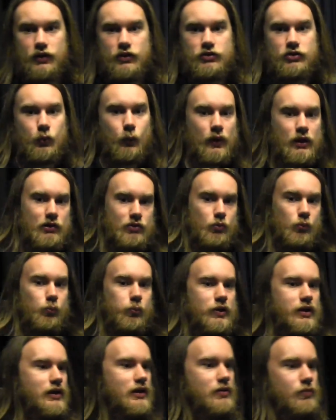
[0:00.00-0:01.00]
So
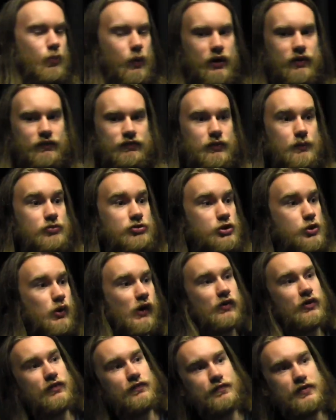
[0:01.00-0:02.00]
we went from
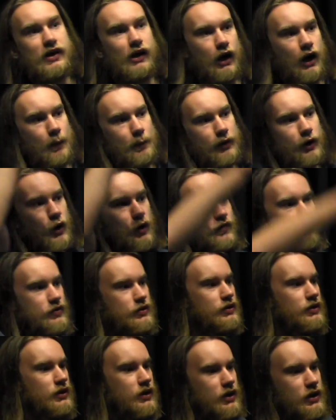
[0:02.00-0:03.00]
200 feet up and
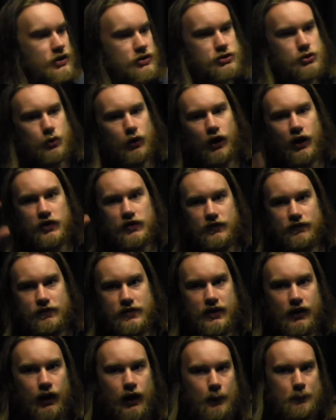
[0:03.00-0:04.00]
over to 100
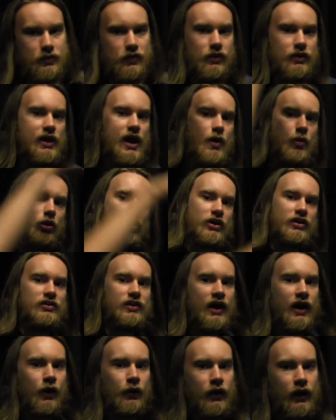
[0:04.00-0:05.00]
feet up to the catwalk and
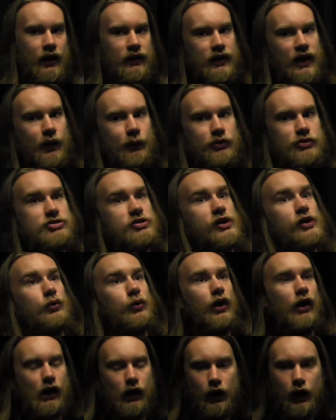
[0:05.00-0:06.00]
down, and now we just go
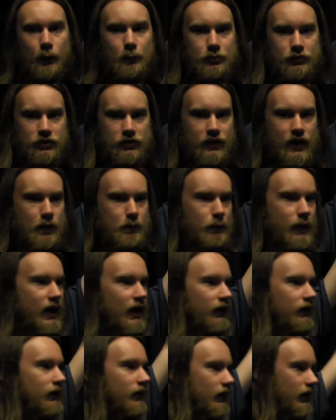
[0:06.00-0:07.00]
up to that
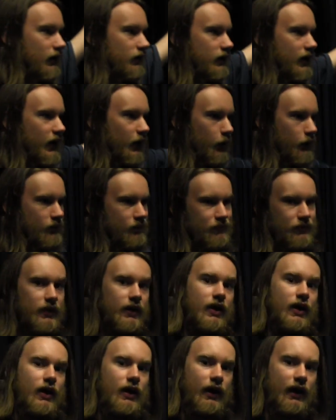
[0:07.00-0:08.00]
batten and down.
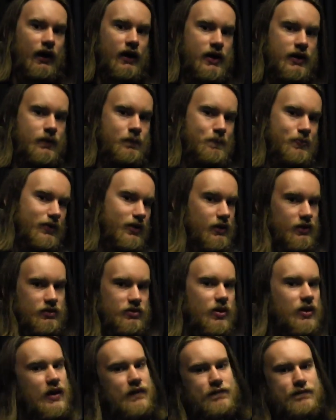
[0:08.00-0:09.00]
And
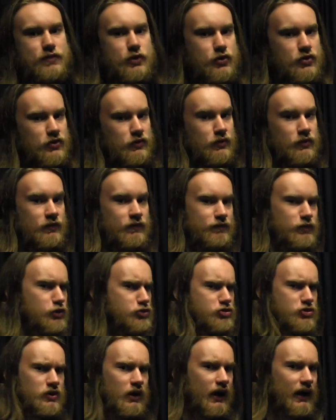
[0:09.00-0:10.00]
to give
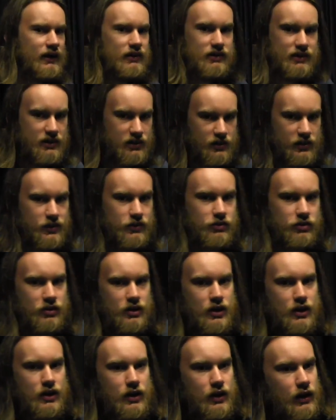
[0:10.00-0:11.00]
future ideas,
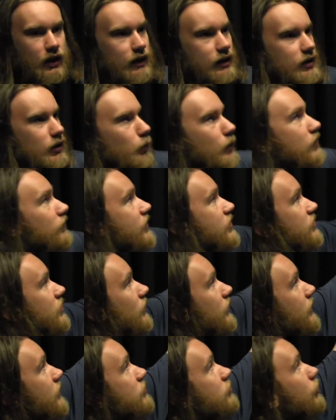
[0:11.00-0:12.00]
we
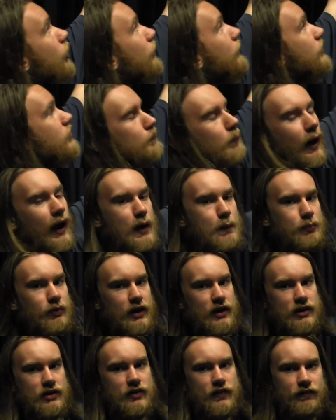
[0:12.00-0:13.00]
recently installed this pipe
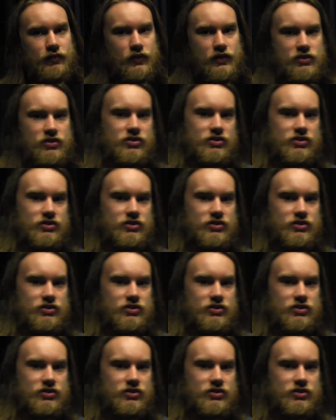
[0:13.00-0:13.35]
right here for these